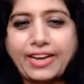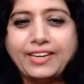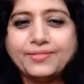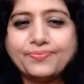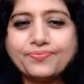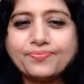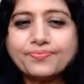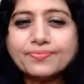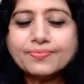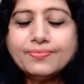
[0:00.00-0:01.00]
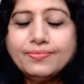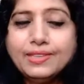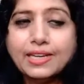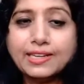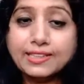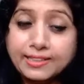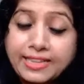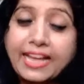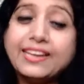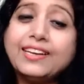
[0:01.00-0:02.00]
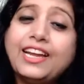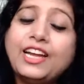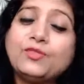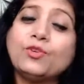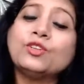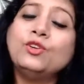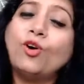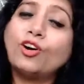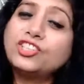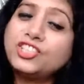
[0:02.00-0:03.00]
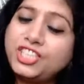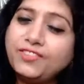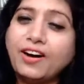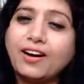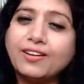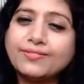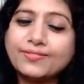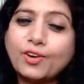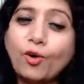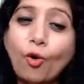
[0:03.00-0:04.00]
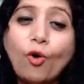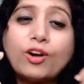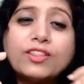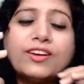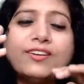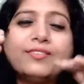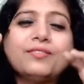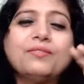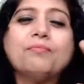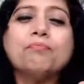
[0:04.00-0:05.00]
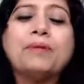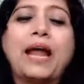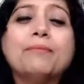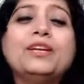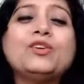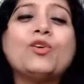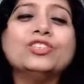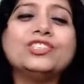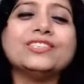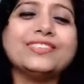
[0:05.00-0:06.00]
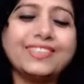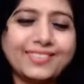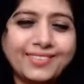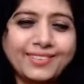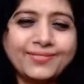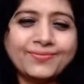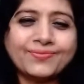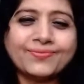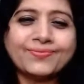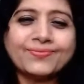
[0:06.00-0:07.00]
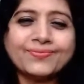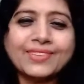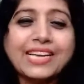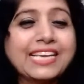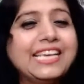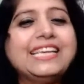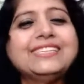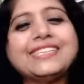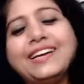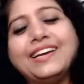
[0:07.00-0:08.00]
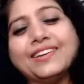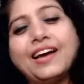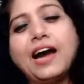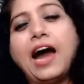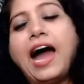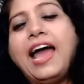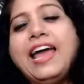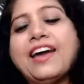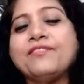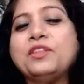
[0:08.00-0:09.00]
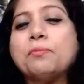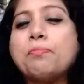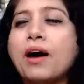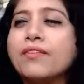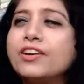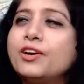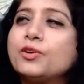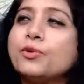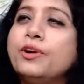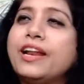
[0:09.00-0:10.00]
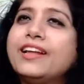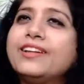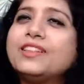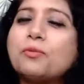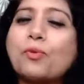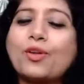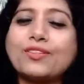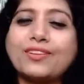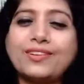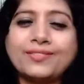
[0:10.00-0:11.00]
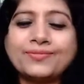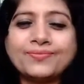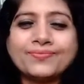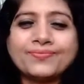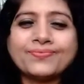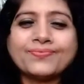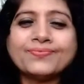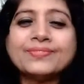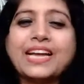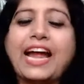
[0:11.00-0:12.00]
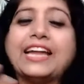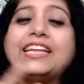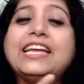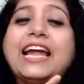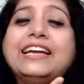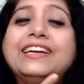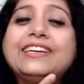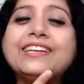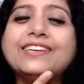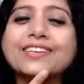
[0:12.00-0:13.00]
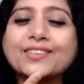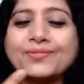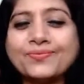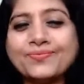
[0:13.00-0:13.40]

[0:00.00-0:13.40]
Right? Then it was Lord Shiva or the Brahman consciousness. He said, I have the power to drink the poison. And he held it here.